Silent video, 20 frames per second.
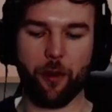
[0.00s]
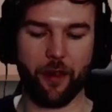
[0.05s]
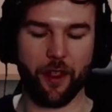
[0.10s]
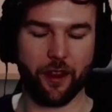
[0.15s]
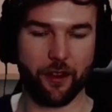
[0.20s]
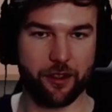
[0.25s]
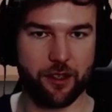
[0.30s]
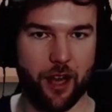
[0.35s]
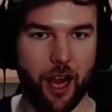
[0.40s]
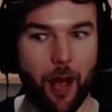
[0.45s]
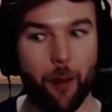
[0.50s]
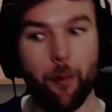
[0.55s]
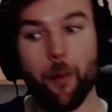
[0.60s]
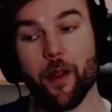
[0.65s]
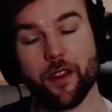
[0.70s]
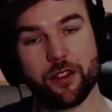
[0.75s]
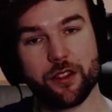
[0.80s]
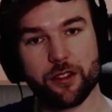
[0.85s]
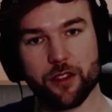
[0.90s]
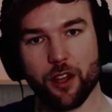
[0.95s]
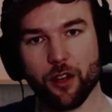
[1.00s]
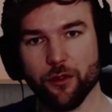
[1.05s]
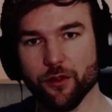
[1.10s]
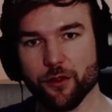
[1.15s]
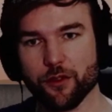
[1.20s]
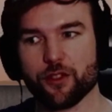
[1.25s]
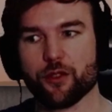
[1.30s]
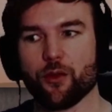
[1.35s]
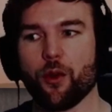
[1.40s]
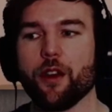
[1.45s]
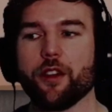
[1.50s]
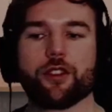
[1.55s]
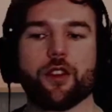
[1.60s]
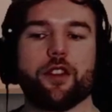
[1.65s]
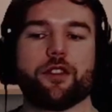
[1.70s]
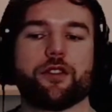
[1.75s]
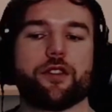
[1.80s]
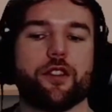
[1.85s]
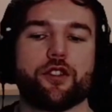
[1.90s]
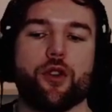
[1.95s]
up and then slam and then stuns, right?
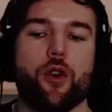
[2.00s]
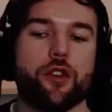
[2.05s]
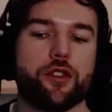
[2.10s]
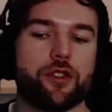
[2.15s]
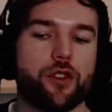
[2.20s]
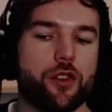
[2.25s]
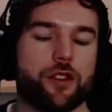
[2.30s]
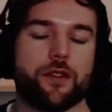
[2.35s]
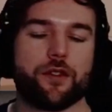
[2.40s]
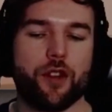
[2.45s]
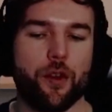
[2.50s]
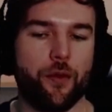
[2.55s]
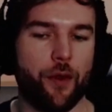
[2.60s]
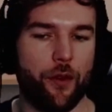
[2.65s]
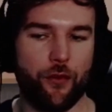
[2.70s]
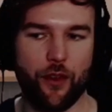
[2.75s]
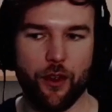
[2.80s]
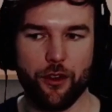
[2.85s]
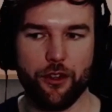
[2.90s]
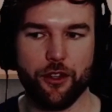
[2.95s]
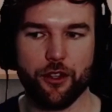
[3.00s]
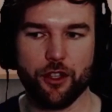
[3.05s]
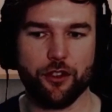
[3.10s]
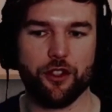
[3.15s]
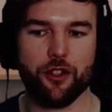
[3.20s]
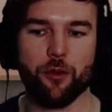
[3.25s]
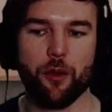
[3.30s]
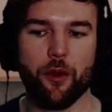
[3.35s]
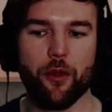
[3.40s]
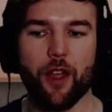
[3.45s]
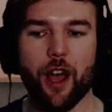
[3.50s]
So there's all sorts of stuff I feel you could do